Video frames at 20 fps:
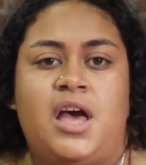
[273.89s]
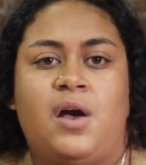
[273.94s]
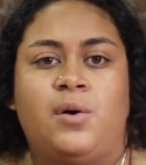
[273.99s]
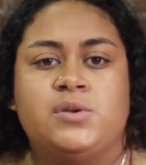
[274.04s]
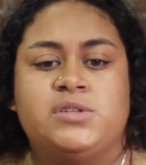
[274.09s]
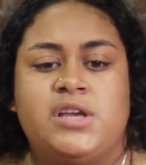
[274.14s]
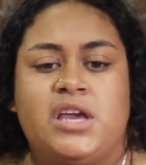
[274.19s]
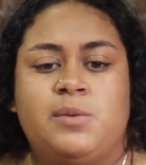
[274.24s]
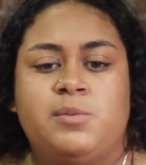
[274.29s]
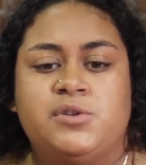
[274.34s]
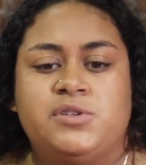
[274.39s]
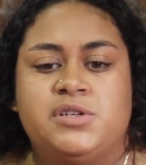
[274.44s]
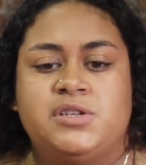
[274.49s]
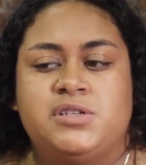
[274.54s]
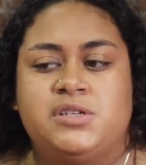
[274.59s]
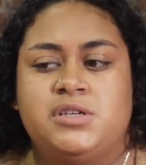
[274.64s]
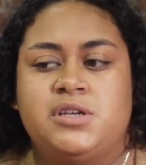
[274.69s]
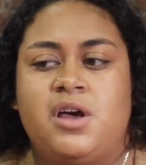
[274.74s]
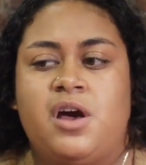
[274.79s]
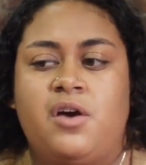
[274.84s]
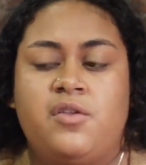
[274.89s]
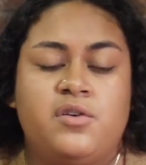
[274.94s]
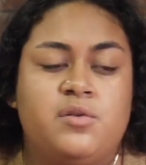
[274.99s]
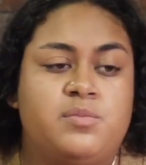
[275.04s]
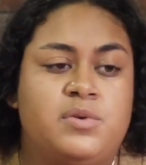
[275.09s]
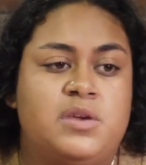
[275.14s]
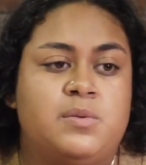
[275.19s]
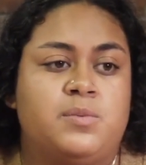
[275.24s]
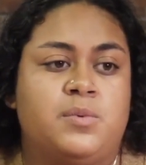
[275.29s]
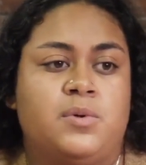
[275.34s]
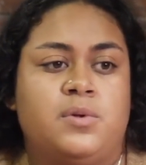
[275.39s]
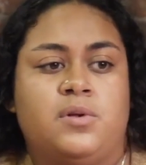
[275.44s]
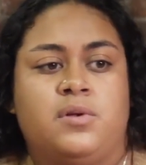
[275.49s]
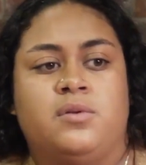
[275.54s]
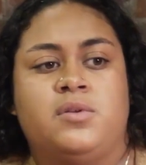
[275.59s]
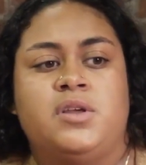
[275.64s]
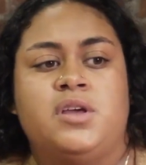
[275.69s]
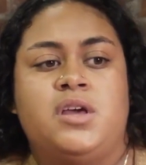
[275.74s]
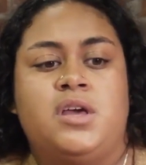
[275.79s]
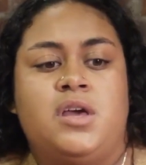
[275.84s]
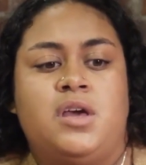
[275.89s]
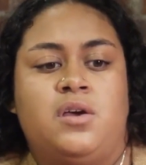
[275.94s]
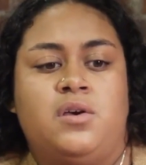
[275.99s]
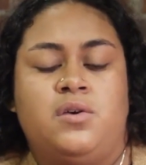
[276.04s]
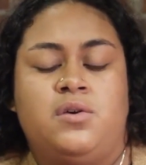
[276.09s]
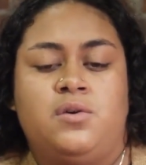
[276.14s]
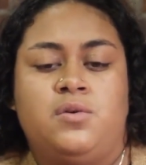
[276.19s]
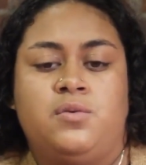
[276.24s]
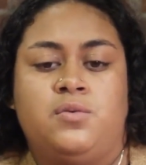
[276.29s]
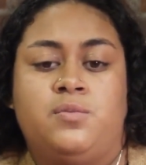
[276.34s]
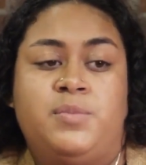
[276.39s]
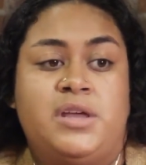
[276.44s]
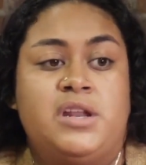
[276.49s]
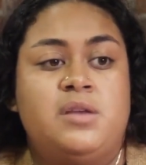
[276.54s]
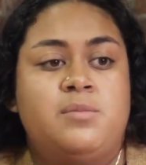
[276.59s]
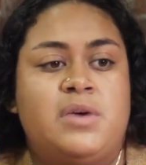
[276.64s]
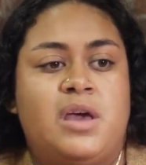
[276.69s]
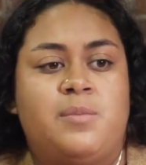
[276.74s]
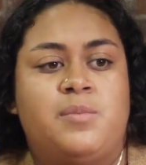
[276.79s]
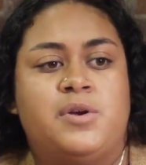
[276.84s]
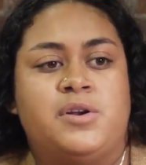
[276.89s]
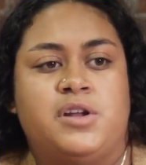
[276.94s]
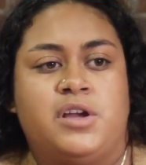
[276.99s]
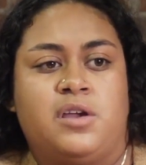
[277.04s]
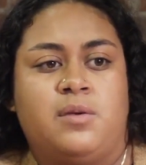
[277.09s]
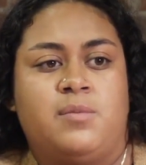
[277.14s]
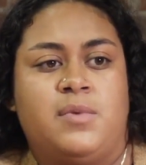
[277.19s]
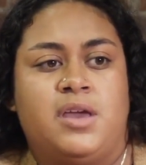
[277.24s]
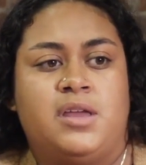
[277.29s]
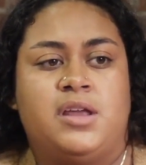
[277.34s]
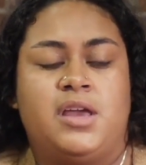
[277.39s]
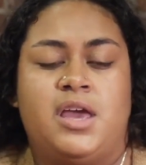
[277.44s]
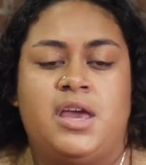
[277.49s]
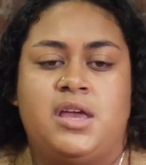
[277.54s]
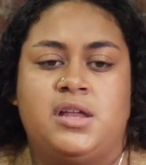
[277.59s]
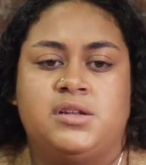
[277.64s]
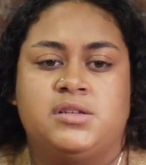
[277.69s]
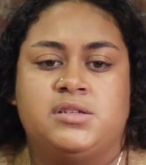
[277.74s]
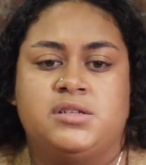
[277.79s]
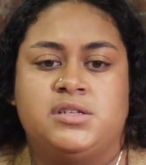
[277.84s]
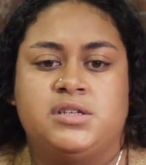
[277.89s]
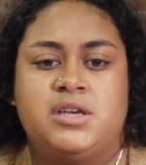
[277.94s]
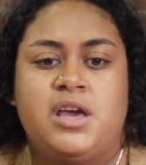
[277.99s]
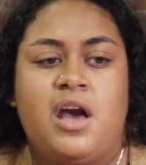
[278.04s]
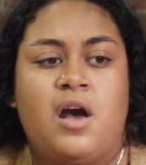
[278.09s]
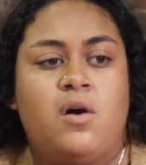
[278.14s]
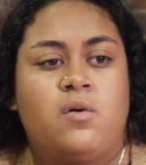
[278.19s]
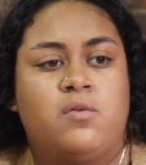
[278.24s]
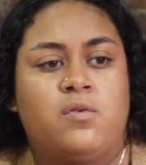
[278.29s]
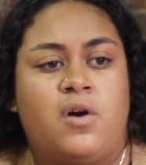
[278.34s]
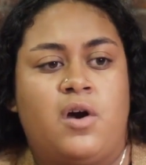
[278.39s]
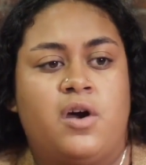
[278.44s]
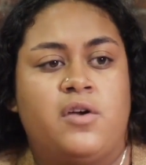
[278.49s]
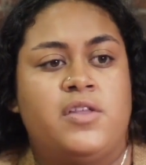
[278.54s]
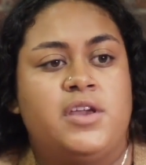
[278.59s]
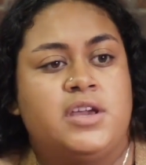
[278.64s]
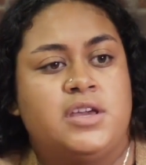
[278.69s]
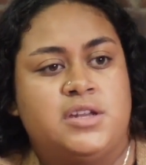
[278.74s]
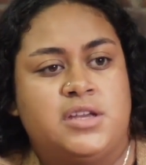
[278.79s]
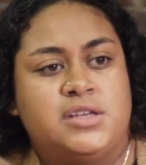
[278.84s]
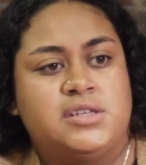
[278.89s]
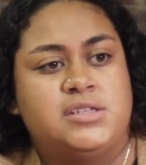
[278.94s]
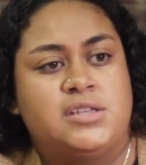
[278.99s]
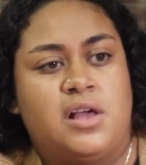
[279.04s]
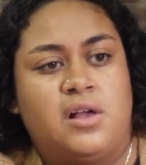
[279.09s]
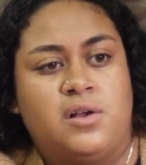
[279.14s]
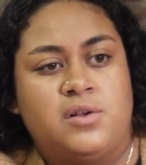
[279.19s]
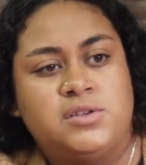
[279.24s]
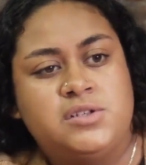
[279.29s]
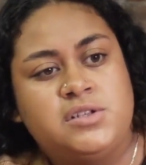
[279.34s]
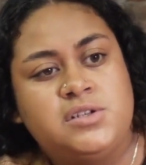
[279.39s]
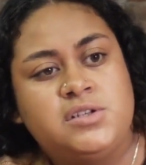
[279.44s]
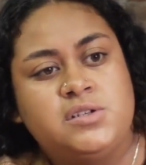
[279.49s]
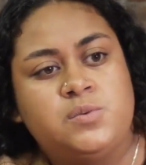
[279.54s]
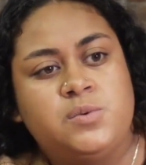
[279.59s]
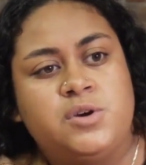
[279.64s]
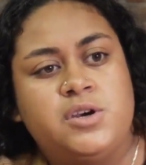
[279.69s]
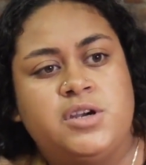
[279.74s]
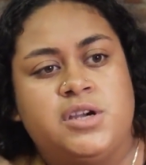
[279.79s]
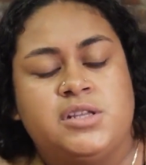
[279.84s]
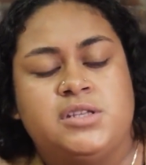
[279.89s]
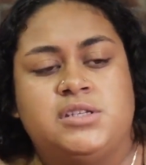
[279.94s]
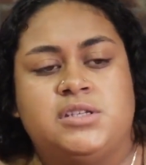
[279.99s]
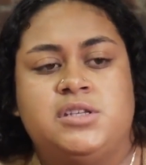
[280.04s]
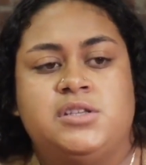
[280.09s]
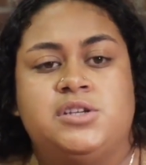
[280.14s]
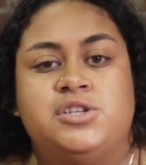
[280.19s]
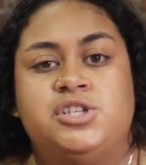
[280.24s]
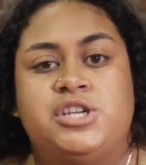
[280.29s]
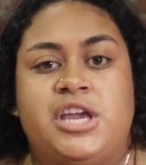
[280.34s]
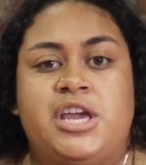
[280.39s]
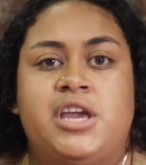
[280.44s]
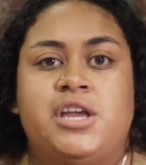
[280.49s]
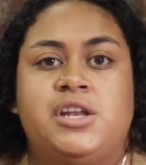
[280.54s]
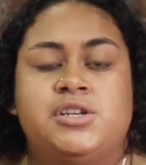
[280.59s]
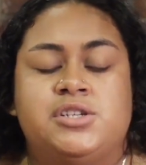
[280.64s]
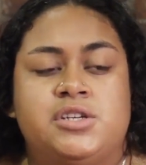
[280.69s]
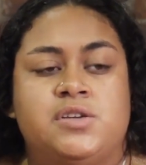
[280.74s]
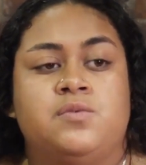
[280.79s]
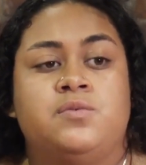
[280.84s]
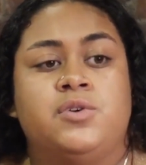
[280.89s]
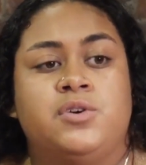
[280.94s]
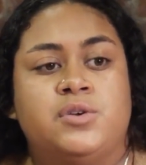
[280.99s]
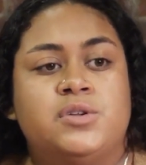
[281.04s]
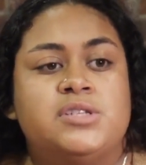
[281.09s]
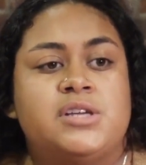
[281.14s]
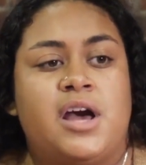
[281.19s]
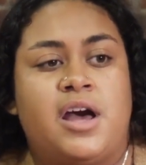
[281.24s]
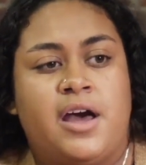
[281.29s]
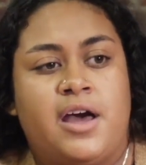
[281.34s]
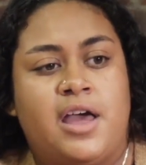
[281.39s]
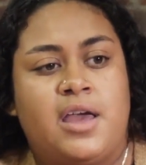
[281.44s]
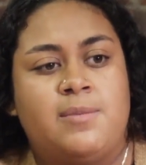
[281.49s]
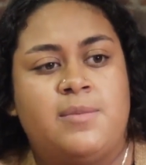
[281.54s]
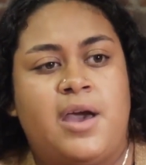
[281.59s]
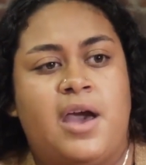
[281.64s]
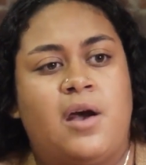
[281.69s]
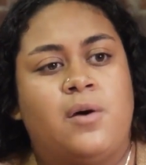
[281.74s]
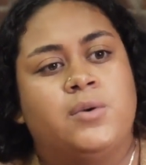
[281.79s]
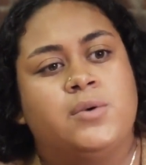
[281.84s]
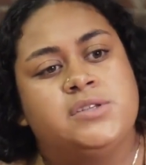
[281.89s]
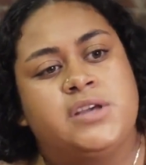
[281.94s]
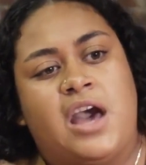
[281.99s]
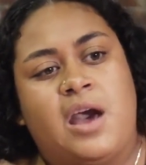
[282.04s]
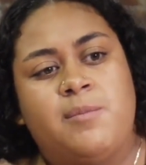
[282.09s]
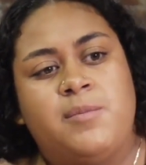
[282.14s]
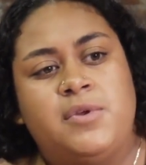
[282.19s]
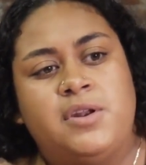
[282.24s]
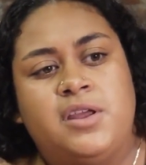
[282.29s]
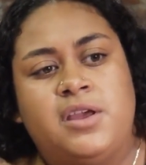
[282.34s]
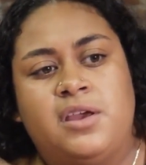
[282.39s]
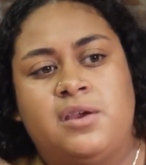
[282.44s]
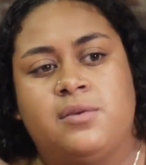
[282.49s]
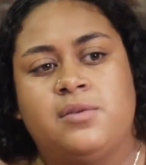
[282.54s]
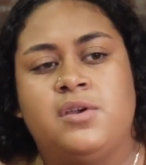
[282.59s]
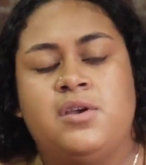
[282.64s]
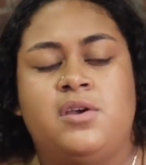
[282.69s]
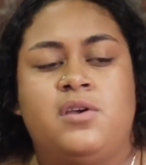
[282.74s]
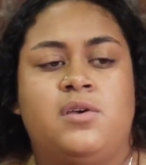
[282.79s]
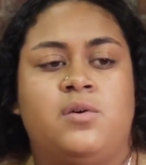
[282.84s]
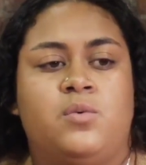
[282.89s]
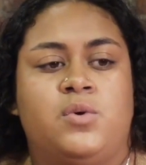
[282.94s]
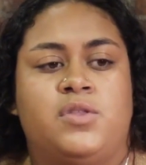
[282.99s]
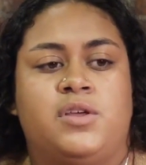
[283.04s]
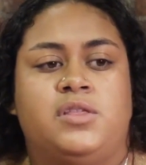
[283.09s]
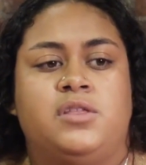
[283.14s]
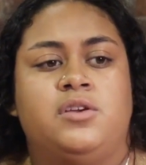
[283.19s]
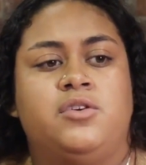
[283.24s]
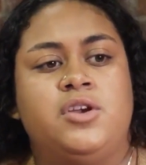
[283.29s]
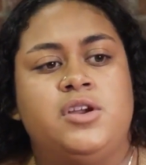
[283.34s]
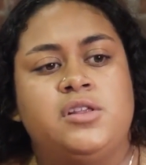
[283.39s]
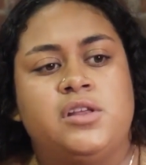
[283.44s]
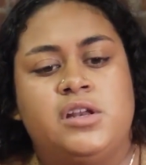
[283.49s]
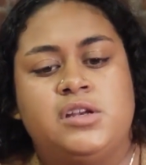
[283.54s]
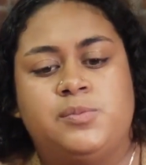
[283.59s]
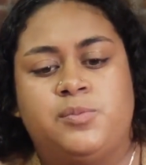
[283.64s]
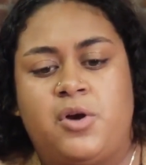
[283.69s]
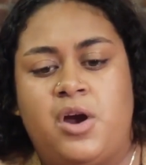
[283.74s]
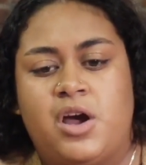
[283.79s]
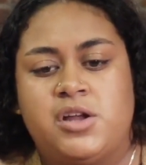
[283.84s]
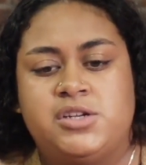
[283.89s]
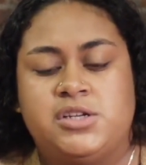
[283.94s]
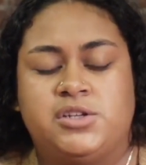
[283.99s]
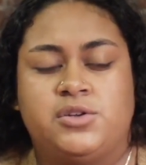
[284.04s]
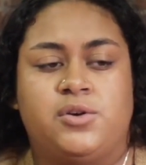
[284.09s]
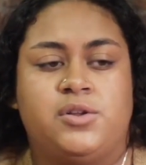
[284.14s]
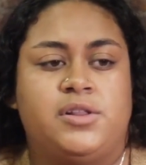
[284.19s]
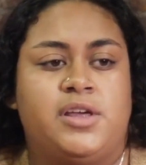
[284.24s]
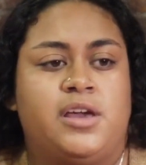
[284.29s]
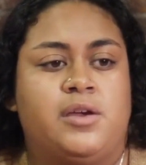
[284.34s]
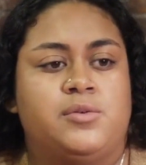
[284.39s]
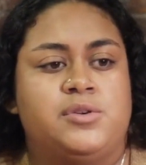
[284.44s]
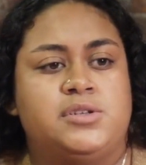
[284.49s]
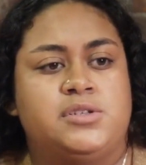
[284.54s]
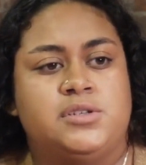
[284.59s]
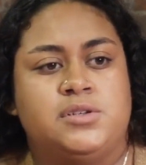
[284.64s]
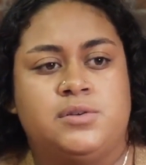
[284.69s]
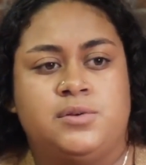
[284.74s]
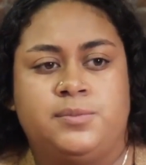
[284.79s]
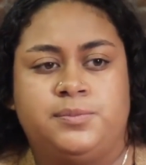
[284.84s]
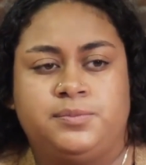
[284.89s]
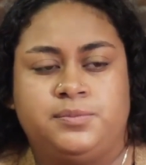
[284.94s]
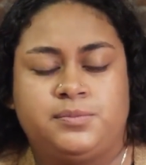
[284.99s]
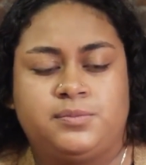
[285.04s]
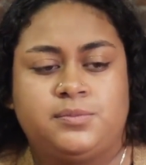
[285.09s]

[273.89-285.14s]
I was able to see other people who've been in my predicament and see how far they can excel into this work and see the change in real time, how it's happening with like the Green Line Project or language to